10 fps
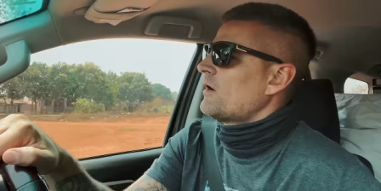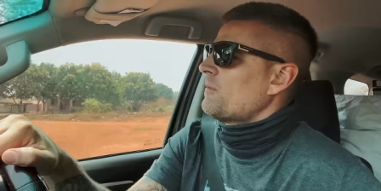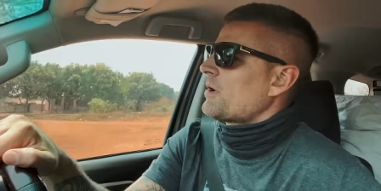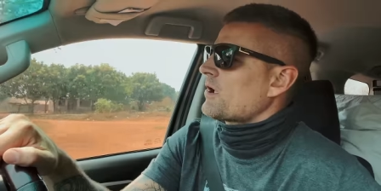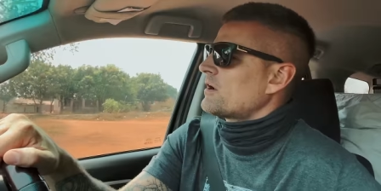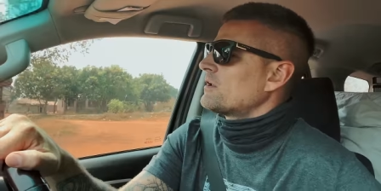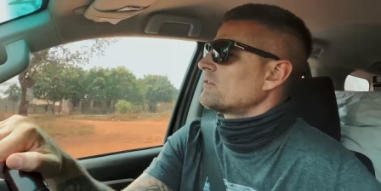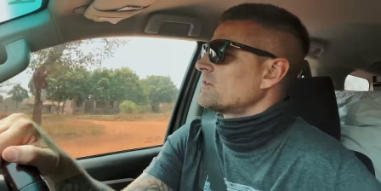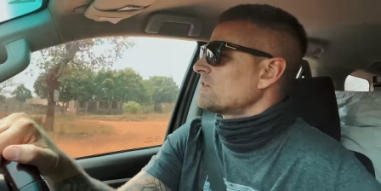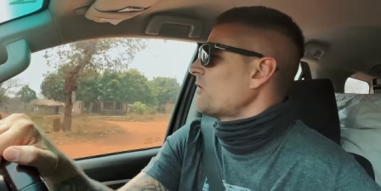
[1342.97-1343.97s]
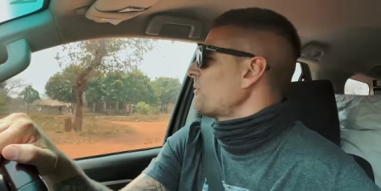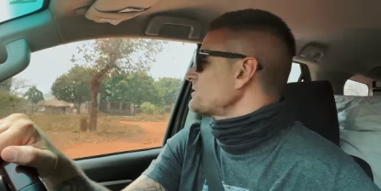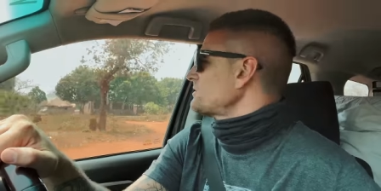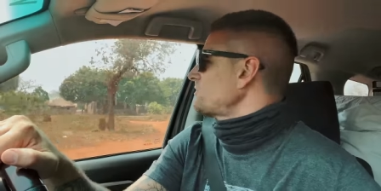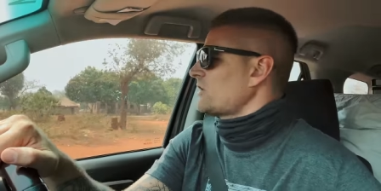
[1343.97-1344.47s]
oh my goodness there's a whole
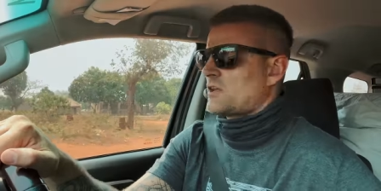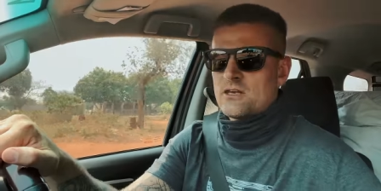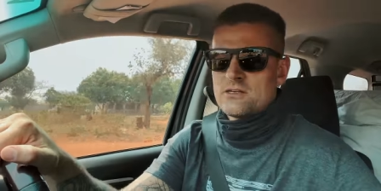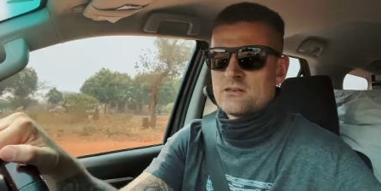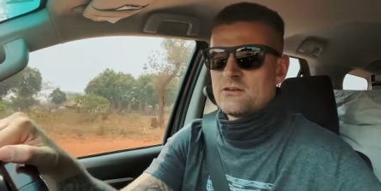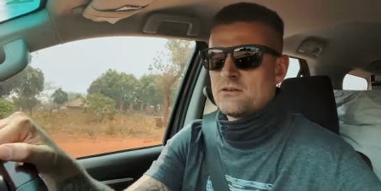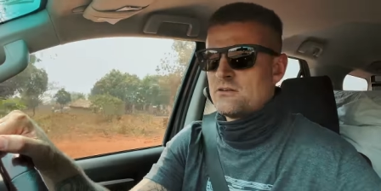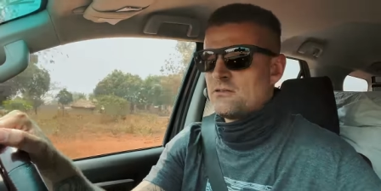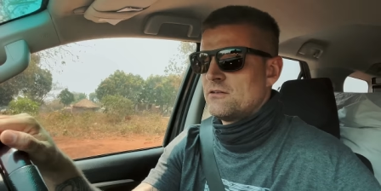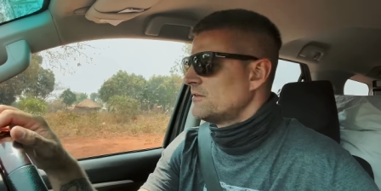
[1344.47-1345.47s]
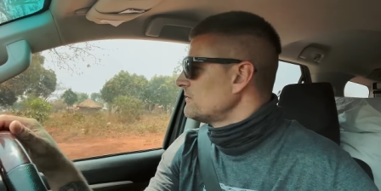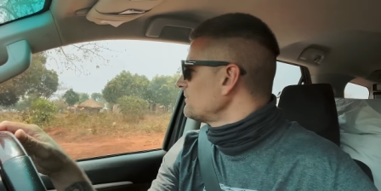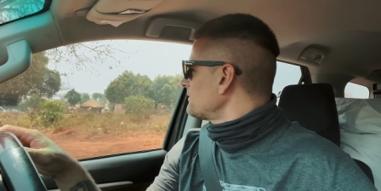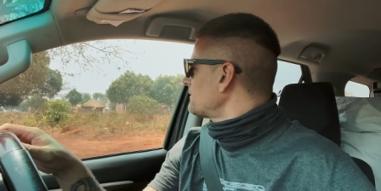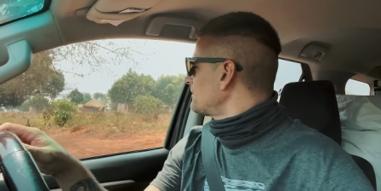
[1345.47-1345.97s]
bunch of turkeys
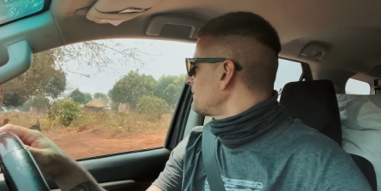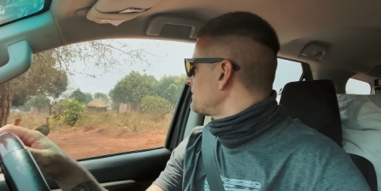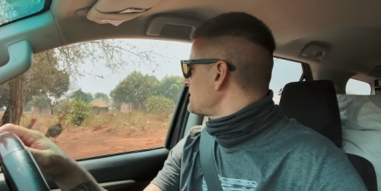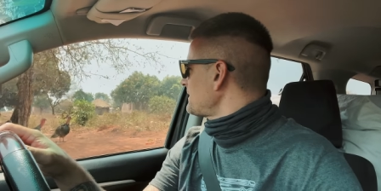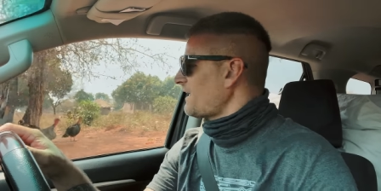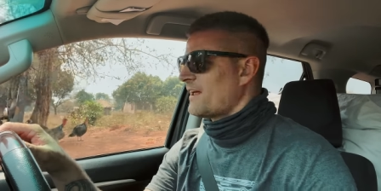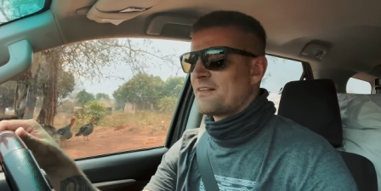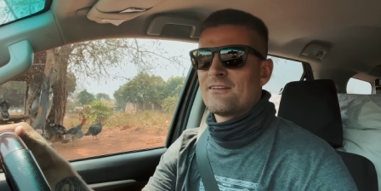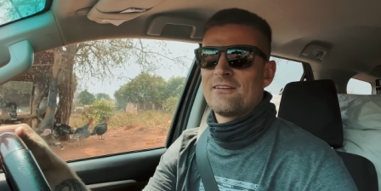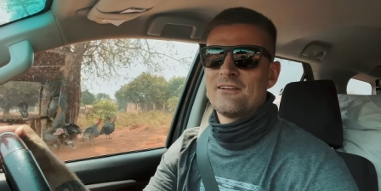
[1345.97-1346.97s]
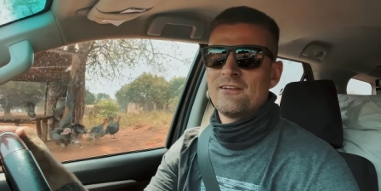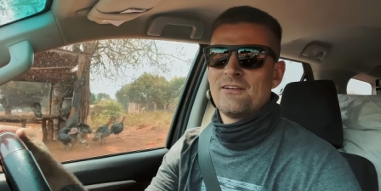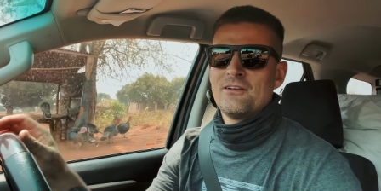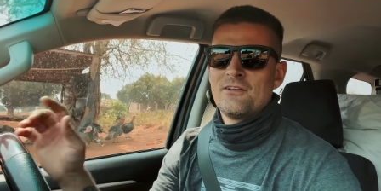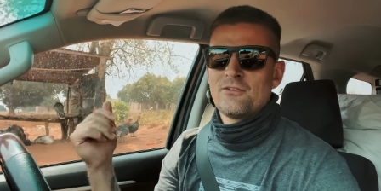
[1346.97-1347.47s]
you can see that
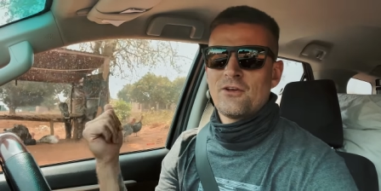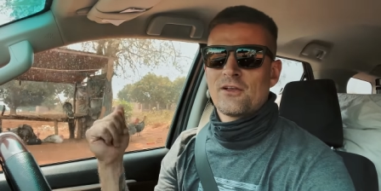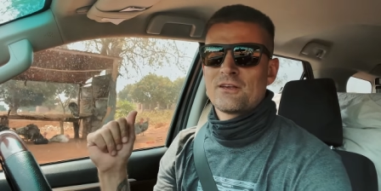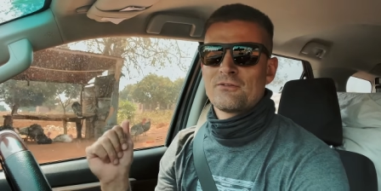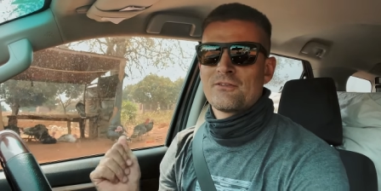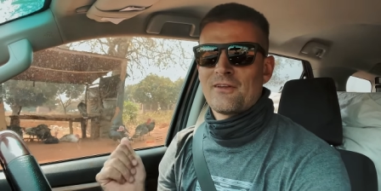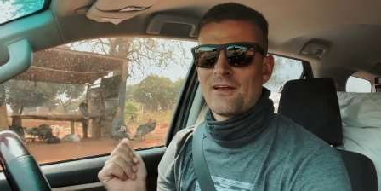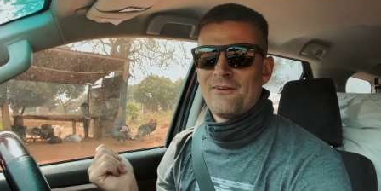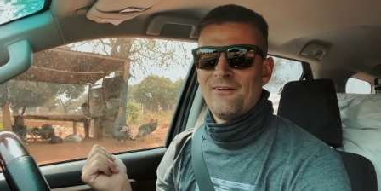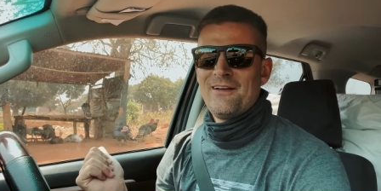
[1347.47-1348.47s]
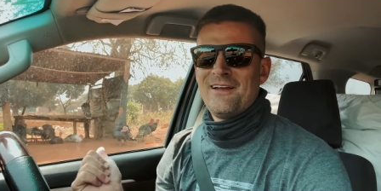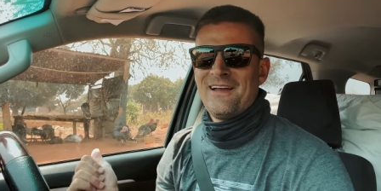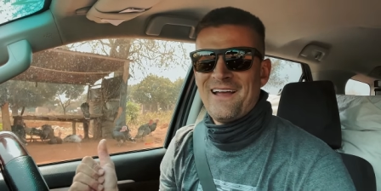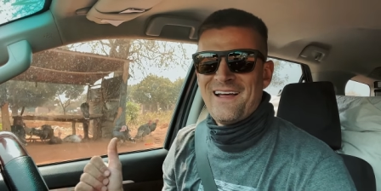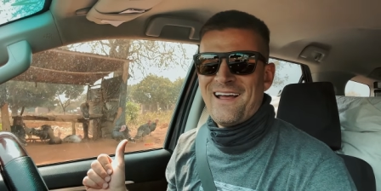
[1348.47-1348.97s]
turkeys for sale
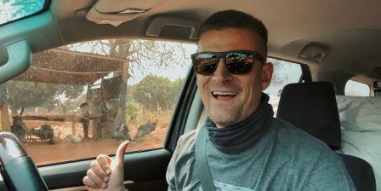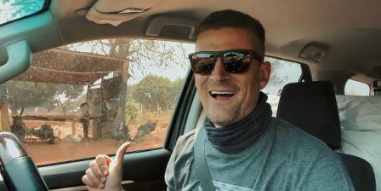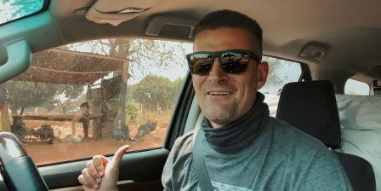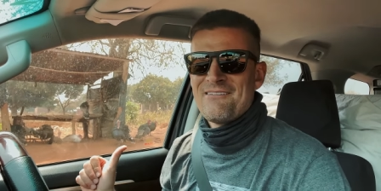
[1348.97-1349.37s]
how